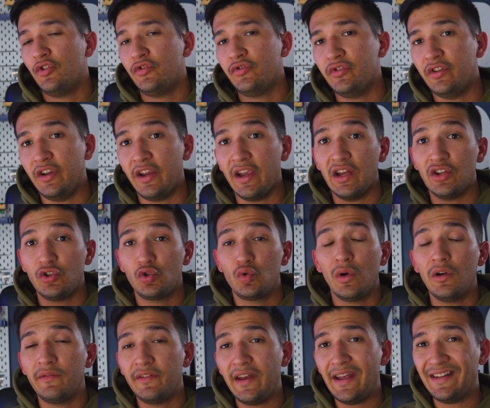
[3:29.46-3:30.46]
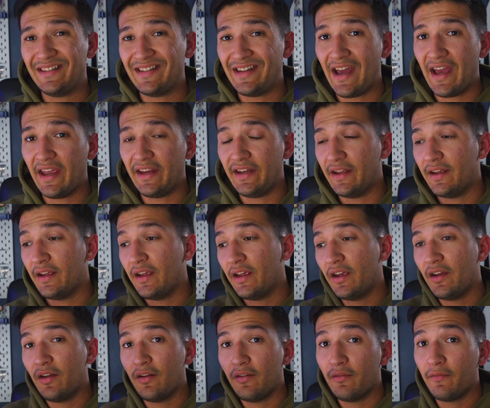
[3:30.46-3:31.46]
So you got $12.99,
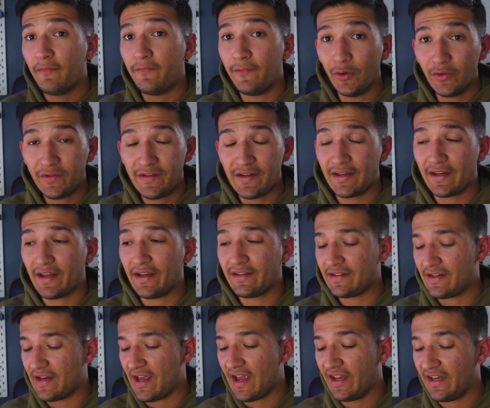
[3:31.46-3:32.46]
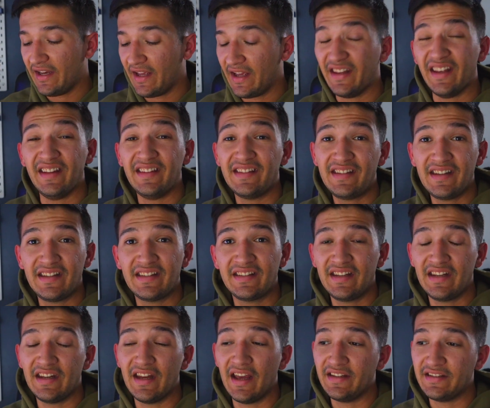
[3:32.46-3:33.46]
$14.99, and then
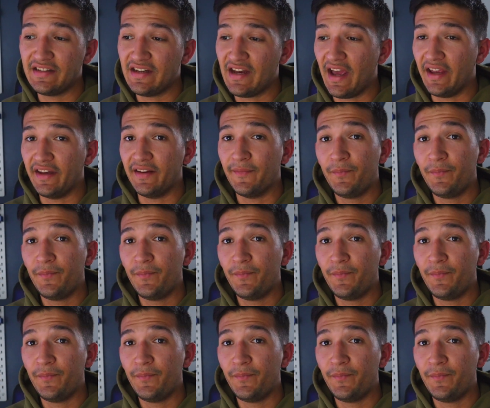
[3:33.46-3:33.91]
$16.99.